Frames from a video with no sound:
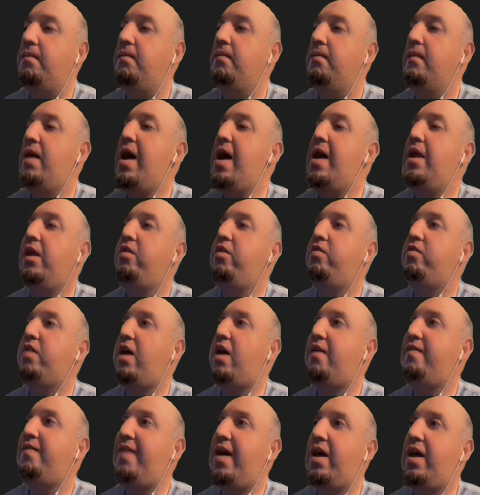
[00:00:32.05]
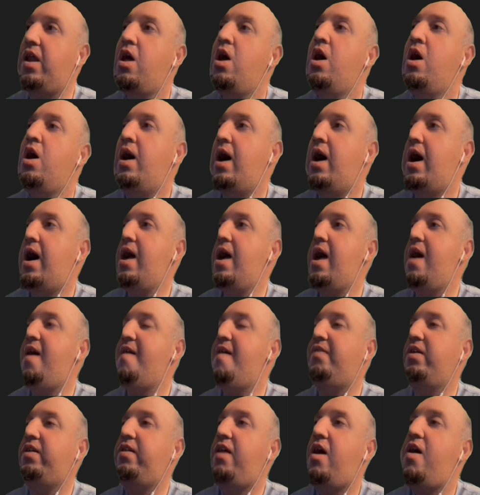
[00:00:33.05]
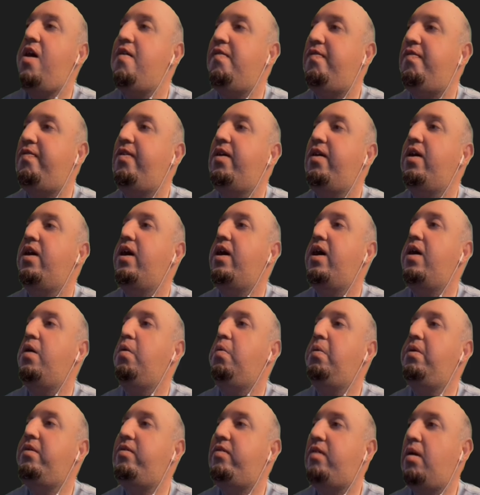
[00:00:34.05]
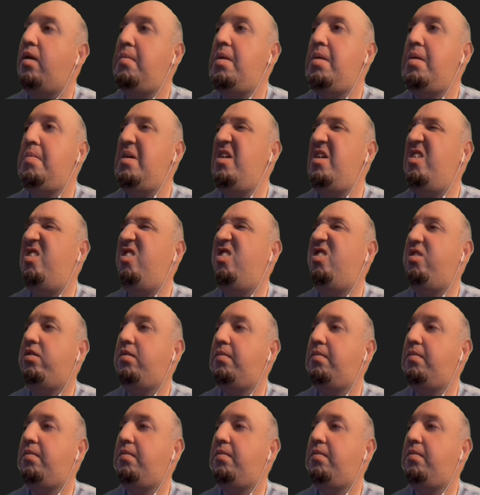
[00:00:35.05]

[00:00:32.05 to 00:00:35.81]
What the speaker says: and inside of that I have a div with some images.